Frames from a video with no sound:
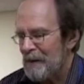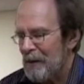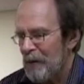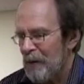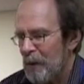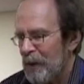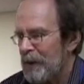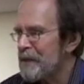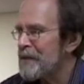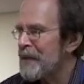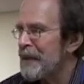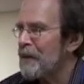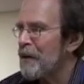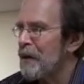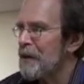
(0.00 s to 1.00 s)
called The Winner
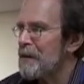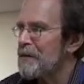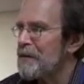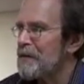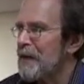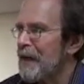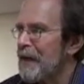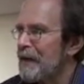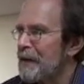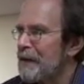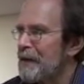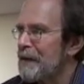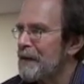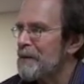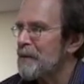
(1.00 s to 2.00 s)
Take All
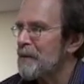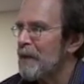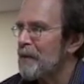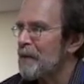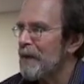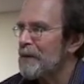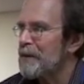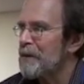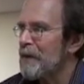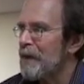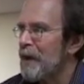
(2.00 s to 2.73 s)
Society. It's a book by two